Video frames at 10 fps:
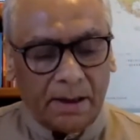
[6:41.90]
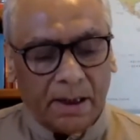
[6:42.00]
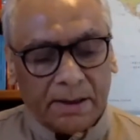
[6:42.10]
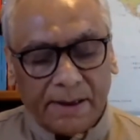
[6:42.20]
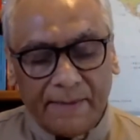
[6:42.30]

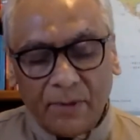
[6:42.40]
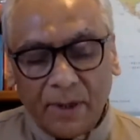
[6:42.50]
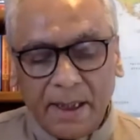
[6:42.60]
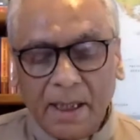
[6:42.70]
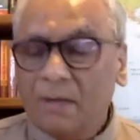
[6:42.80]
The same
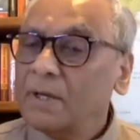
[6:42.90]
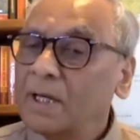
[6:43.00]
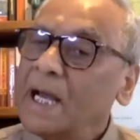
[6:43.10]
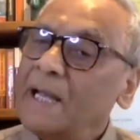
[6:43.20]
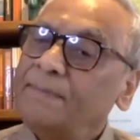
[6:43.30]
way our
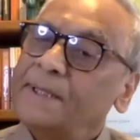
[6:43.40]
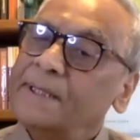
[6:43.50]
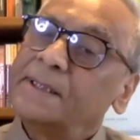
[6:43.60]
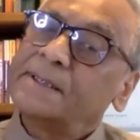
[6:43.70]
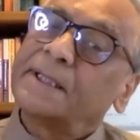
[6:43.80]
life
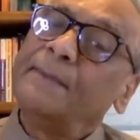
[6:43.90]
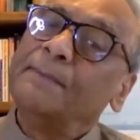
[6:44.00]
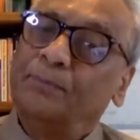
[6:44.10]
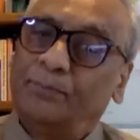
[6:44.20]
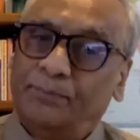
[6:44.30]
is the
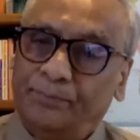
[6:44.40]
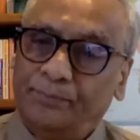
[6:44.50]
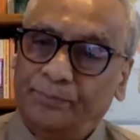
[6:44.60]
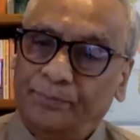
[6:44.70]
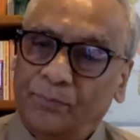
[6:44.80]
same.
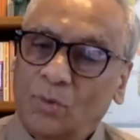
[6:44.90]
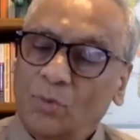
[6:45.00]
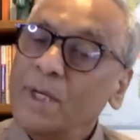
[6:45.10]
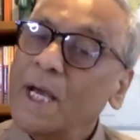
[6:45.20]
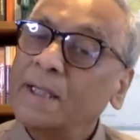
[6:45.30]

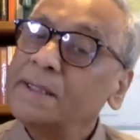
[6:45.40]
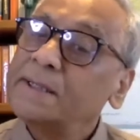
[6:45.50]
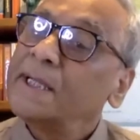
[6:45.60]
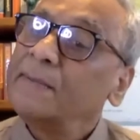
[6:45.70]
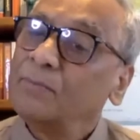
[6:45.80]
We are the
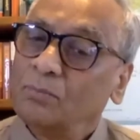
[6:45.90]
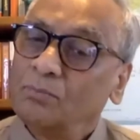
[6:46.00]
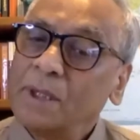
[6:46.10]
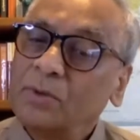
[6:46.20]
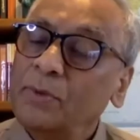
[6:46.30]
same,
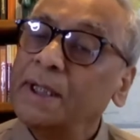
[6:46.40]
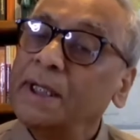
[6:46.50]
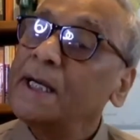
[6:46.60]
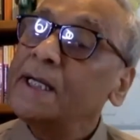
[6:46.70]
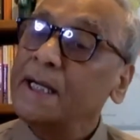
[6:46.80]
but we
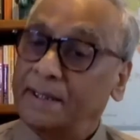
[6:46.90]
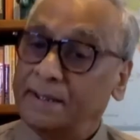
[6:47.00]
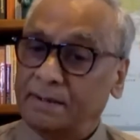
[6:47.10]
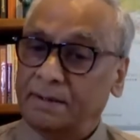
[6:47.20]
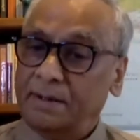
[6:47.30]

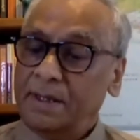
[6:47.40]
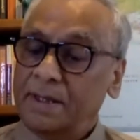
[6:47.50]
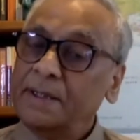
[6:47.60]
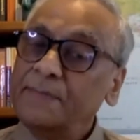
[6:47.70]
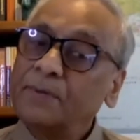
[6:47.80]
radiate
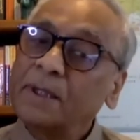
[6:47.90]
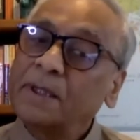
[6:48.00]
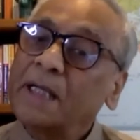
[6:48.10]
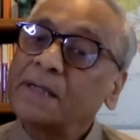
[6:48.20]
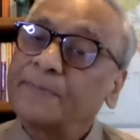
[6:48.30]
different
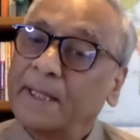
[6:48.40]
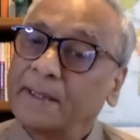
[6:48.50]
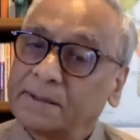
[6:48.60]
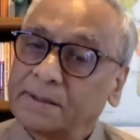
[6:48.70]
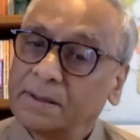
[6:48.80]

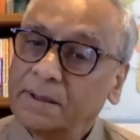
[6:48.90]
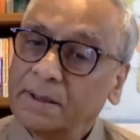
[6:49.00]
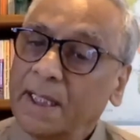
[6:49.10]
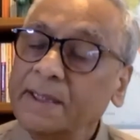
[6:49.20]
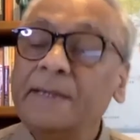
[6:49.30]
aspects
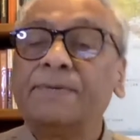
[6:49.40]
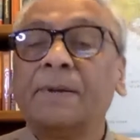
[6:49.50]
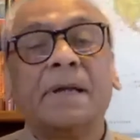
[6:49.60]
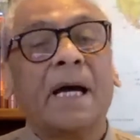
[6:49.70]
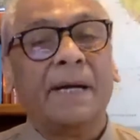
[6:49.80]
at
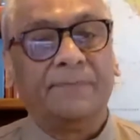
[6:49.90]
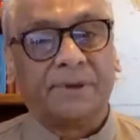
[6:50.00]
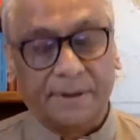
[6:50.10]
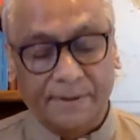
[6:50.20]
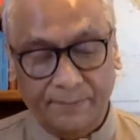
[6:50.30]
different
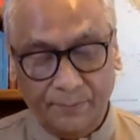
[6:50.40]
times